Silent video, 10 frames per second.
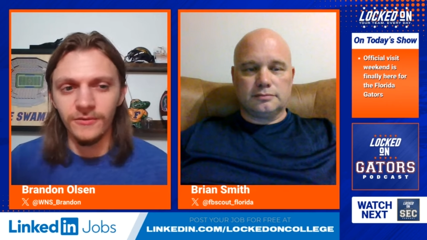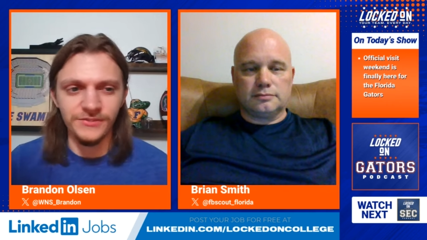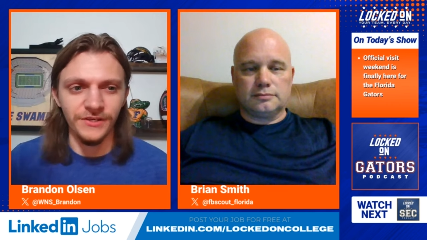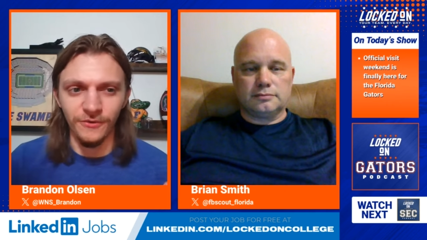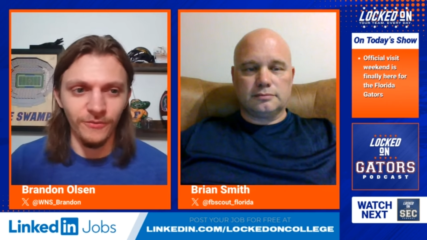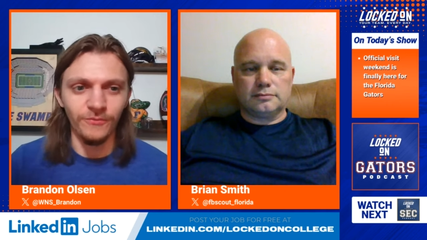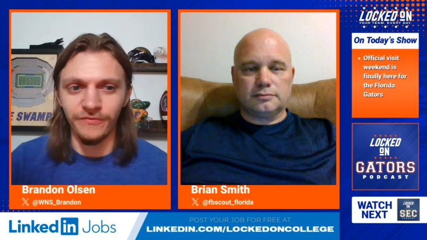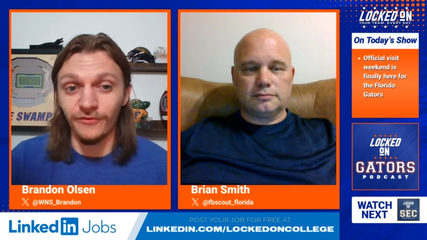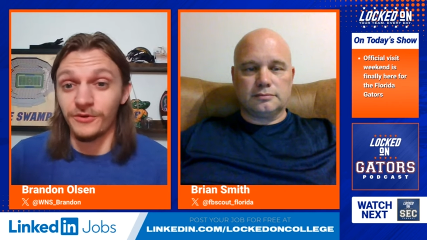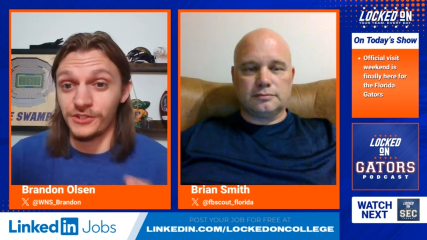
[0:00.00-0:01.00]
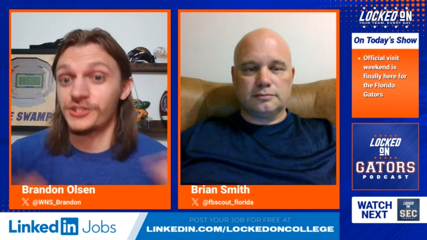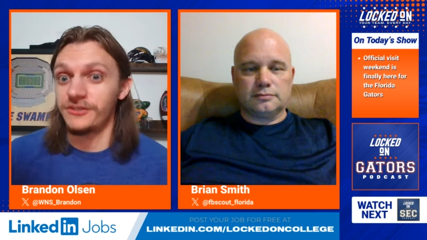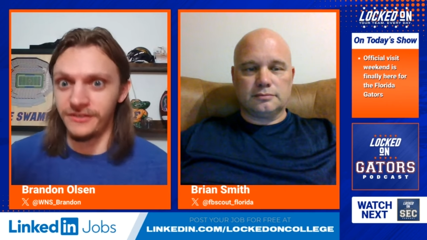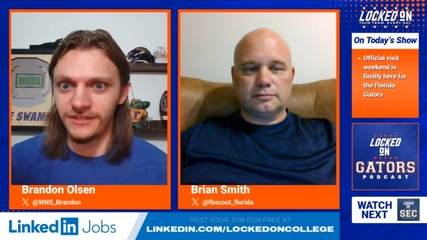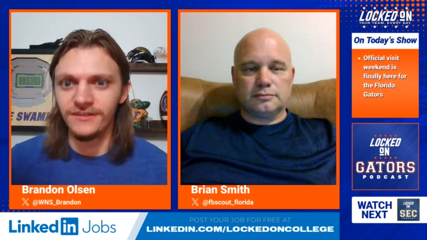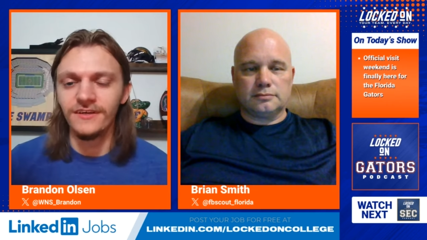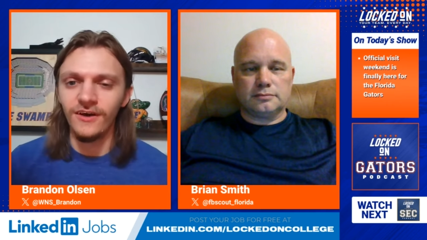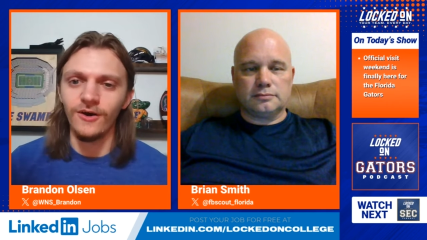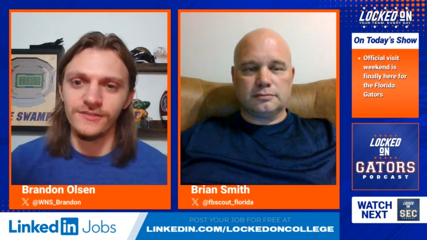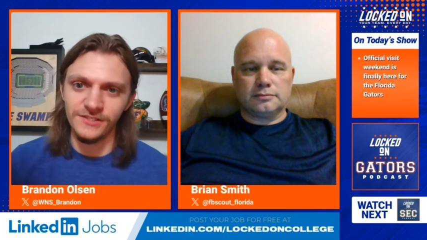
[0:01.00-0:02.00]
Speaker 1: So Florida should
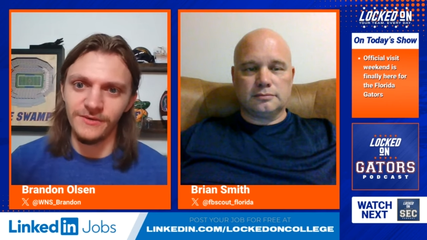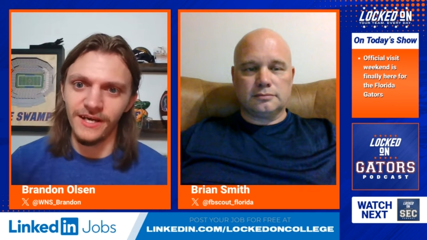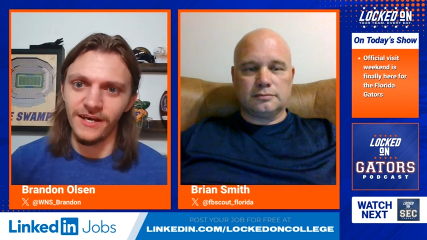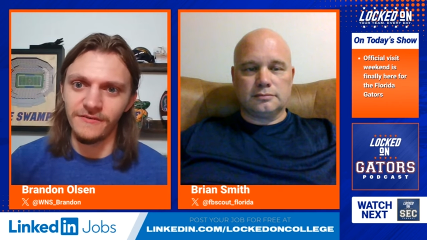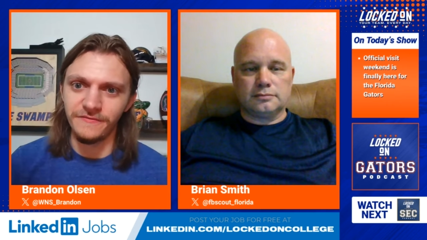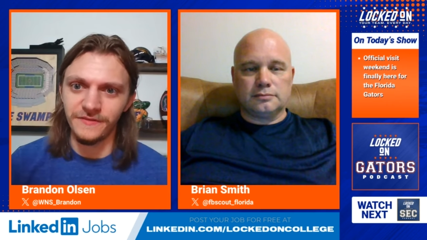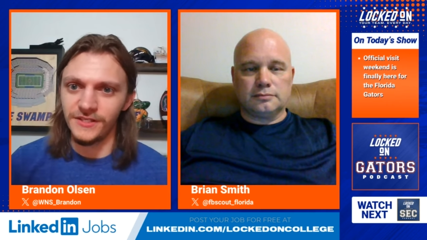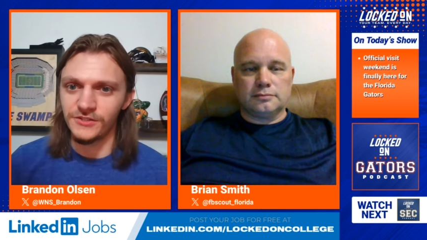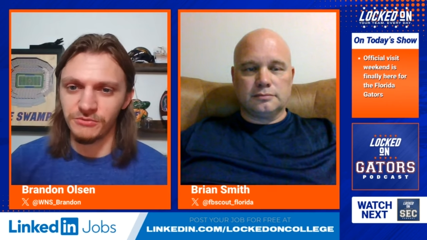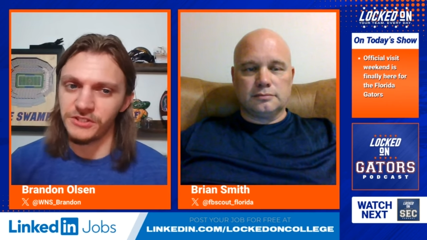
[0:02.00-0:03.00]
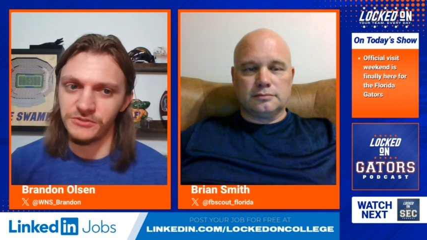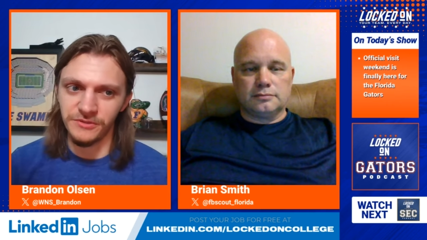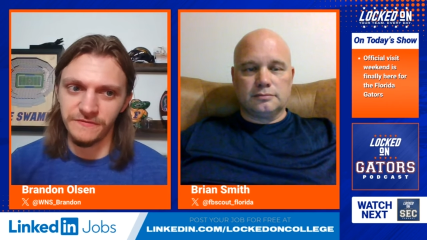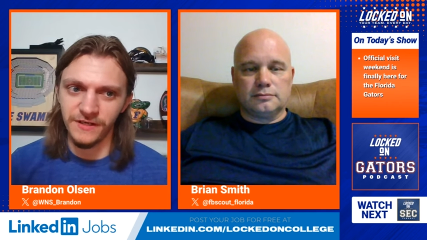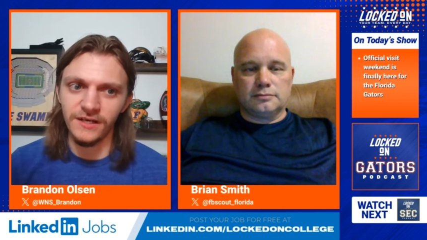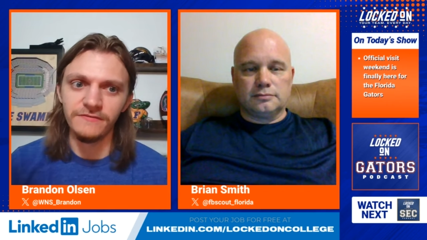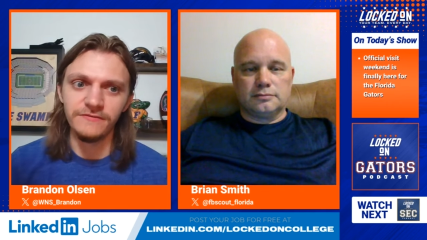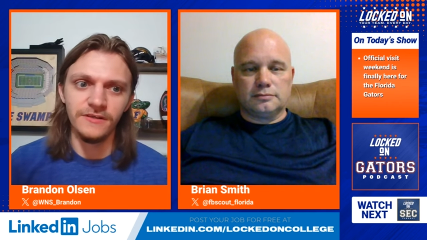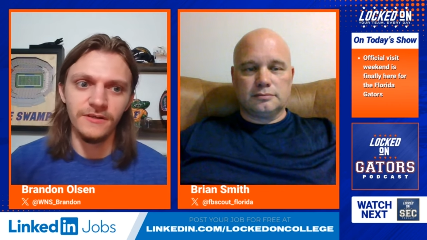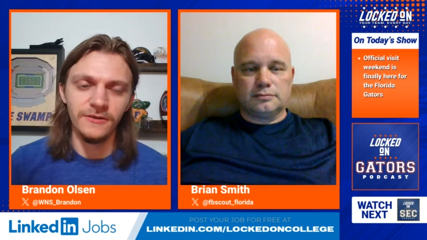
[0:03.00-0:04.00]
also have in 2025
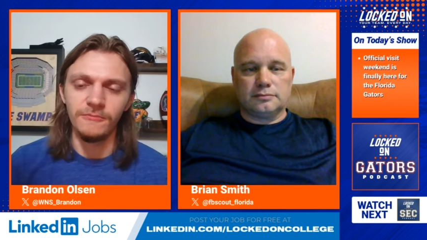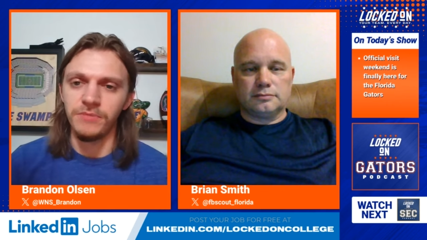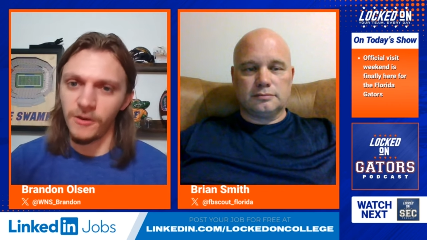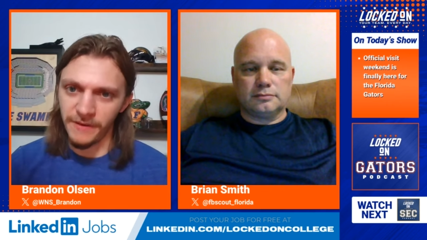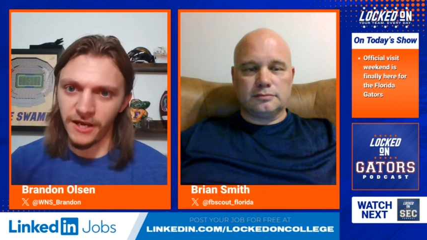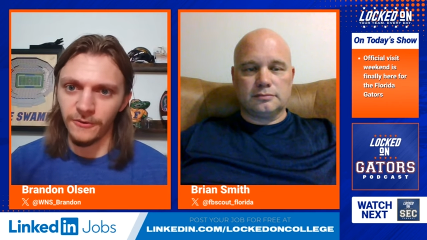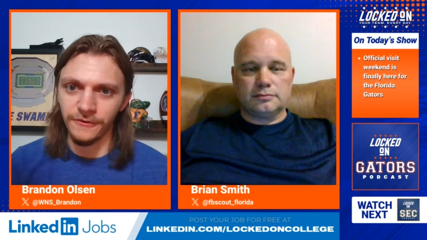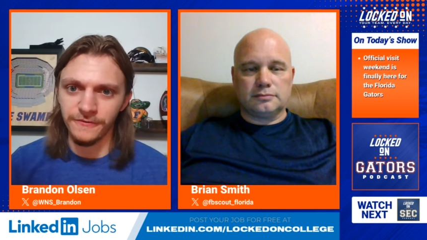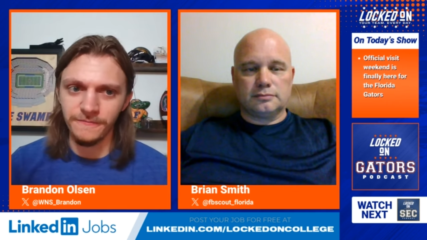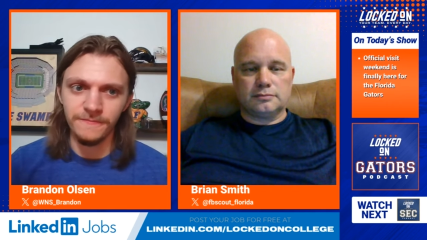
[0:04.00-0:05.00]
Paul Howard,